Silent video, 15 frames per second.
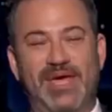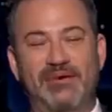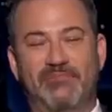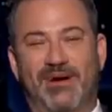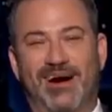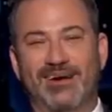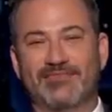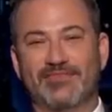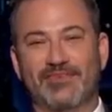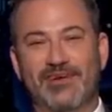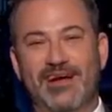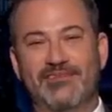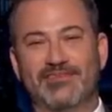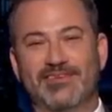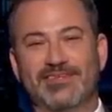ping pong
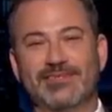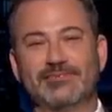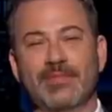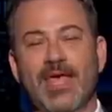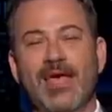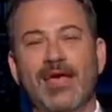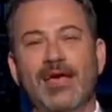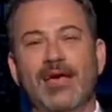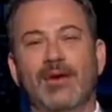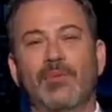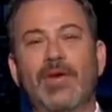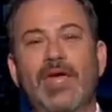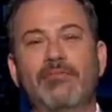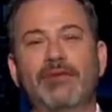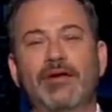forever.
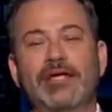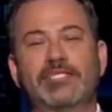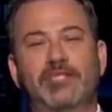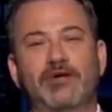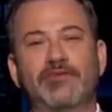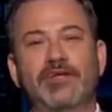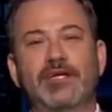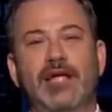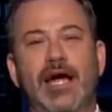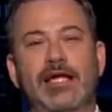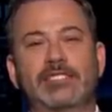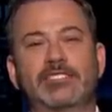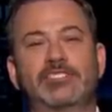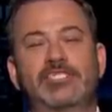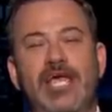We have a great show for you
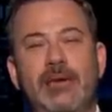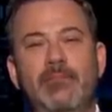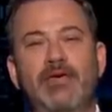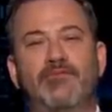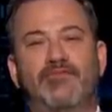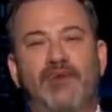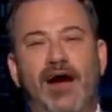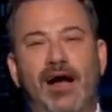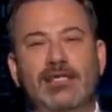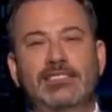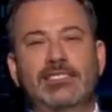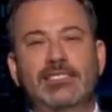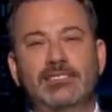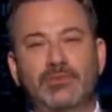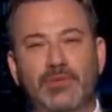tonight. Jamie Foxx
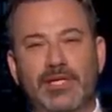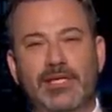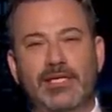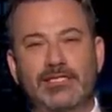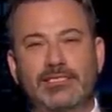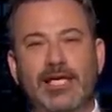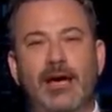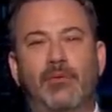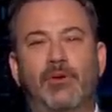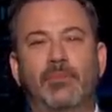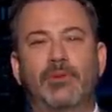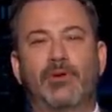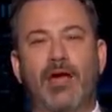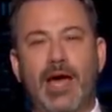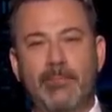is with us, and we'll
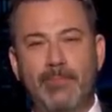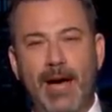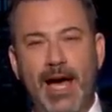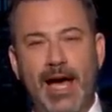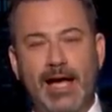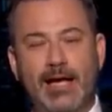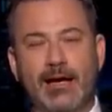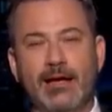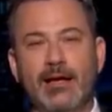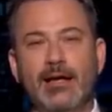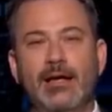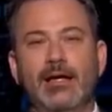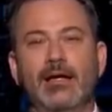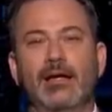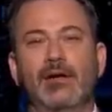be right back
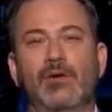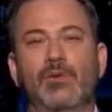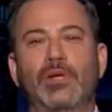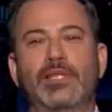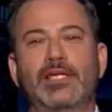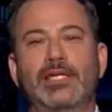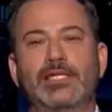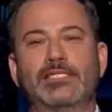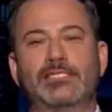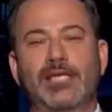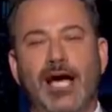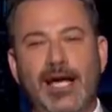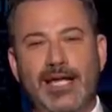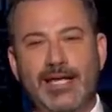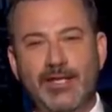with an
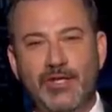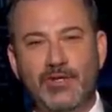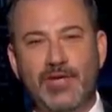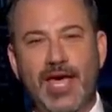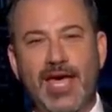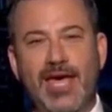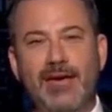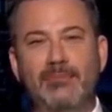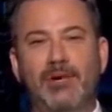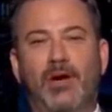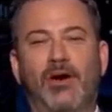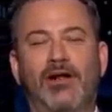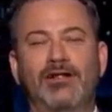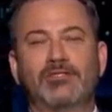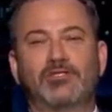exciting new game
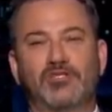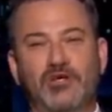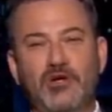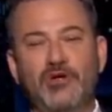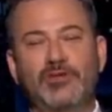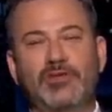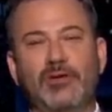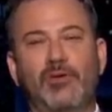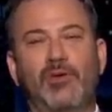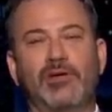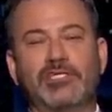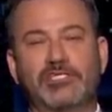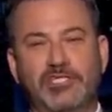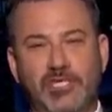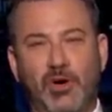called Truth
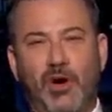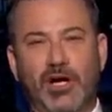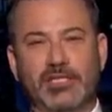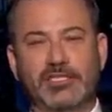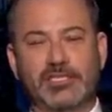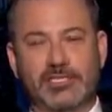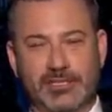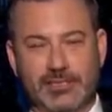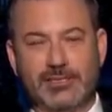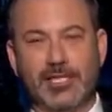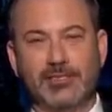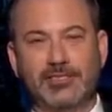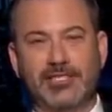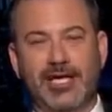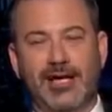or Shorts.
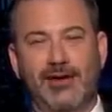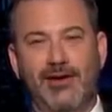So stick